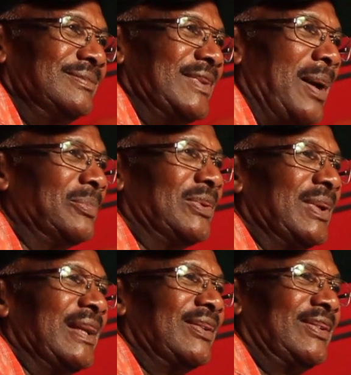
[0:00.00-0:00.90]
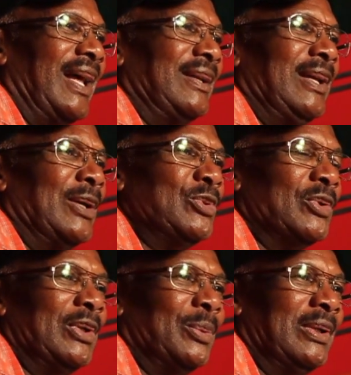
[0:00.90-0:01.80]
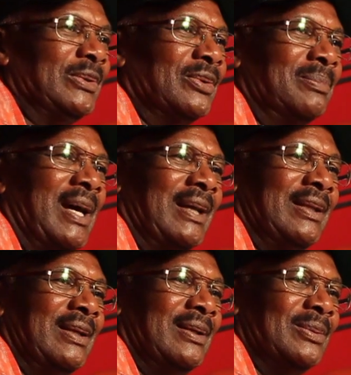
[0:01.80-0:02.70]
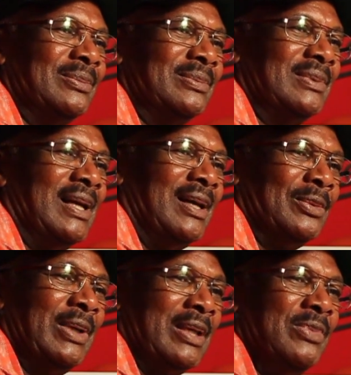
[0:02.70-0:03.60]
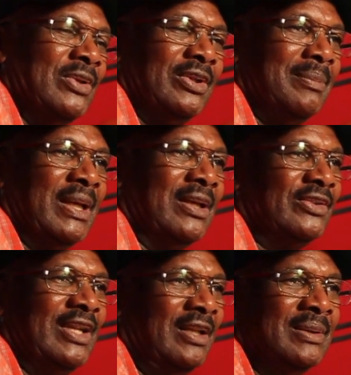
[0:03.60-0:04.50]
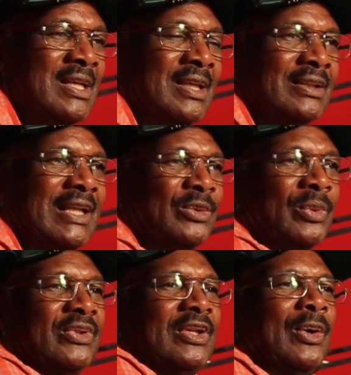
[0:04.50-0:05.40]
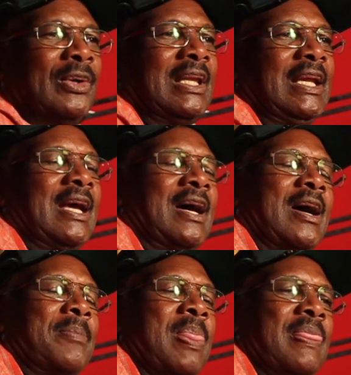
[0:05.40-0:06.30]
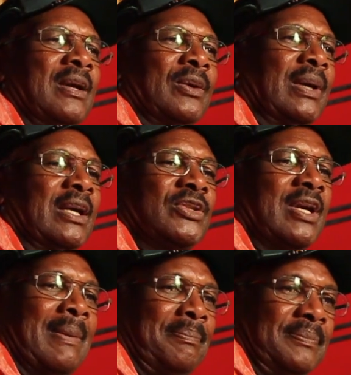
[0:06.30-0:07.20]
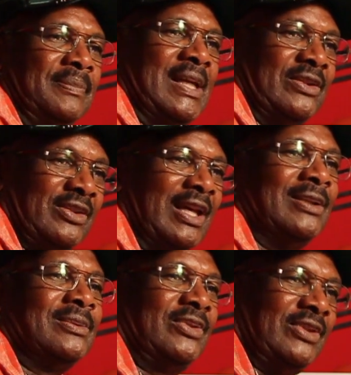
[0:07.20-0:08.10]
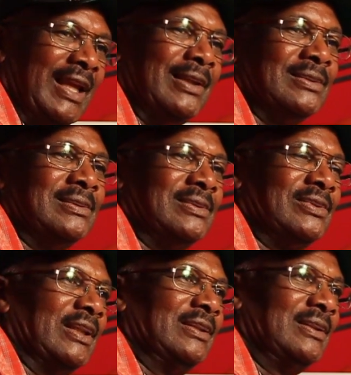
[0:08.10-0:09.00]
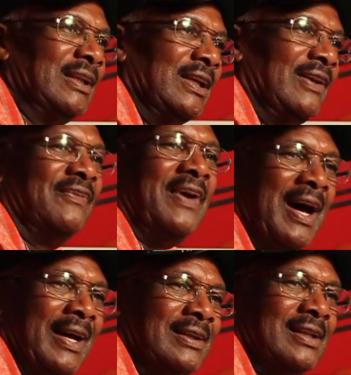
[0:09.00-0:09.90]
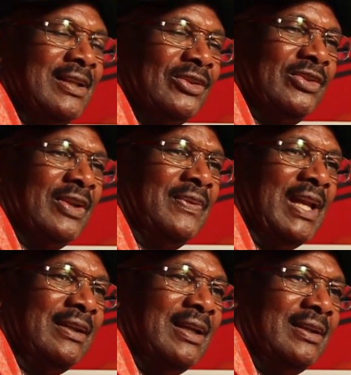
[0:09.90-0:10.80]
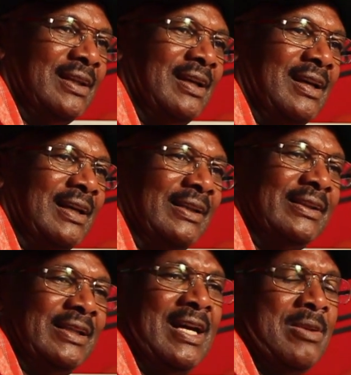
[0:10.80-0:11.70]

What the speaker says: come to on a Saturday and during the week to buy their reggae music, because that was the only reggae shop that sells singles and vinyl and stuff like that at that time.